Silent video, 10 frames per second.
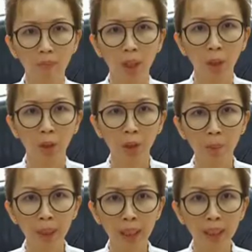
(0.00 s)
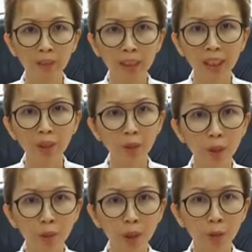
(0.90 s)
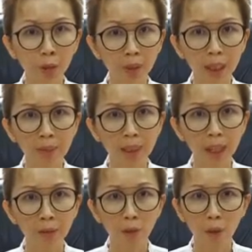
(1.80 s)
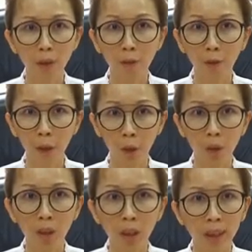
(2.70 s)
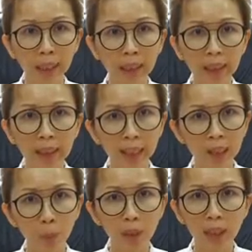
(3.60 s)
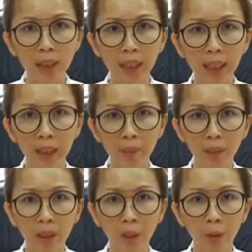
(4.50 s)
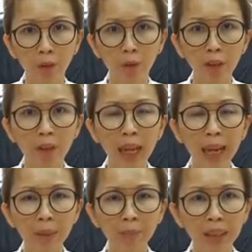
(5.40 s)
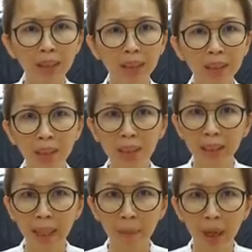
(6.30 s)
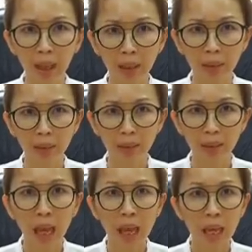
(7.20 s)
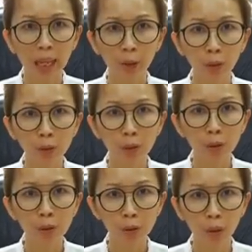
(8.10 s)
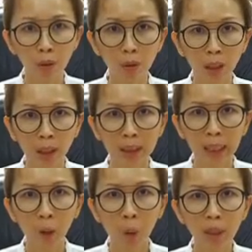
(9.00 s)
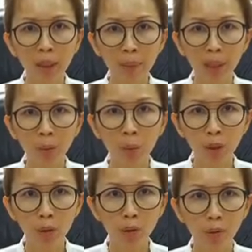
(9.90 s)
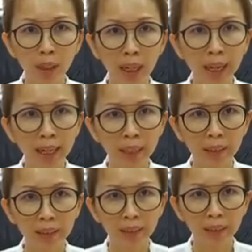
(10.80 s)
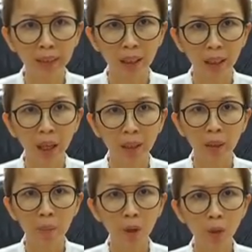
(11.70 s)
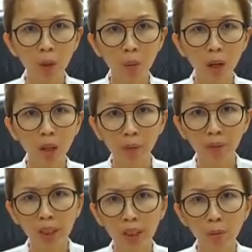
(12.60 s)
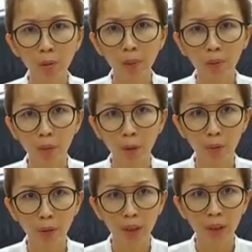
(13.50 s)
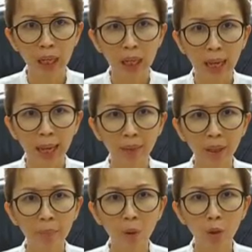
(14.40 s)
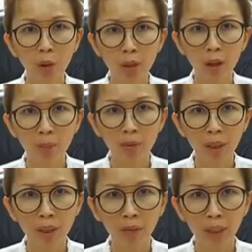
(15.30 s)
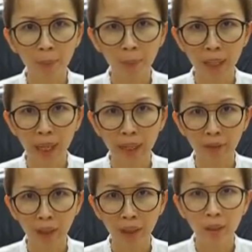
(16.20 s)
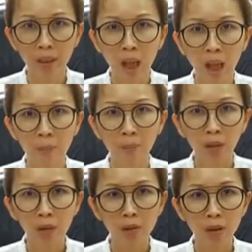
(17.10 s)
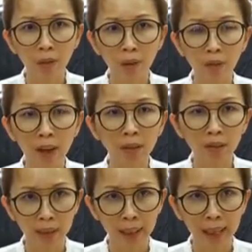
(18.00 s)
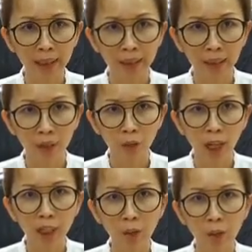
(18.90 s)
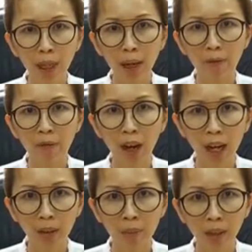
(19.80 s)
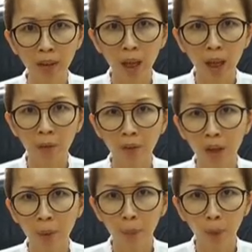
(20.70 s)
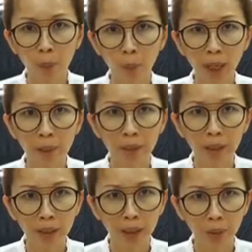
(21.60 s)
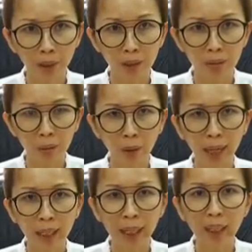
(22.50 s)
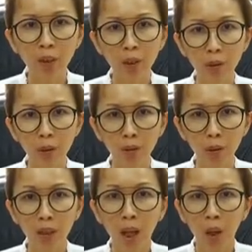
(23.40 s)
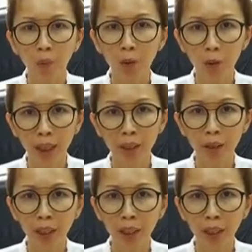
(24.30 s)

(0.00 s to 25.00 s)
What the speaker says: She believed these children threw themselves on the floor in a desperate attempt to fill the emptiness in their minds, and to do so, their only means was through their hands. The more she worked with this group of children and the more she observed their behaviors, Montessori felt that a change to the environment with appropriate materials to engage the children would change their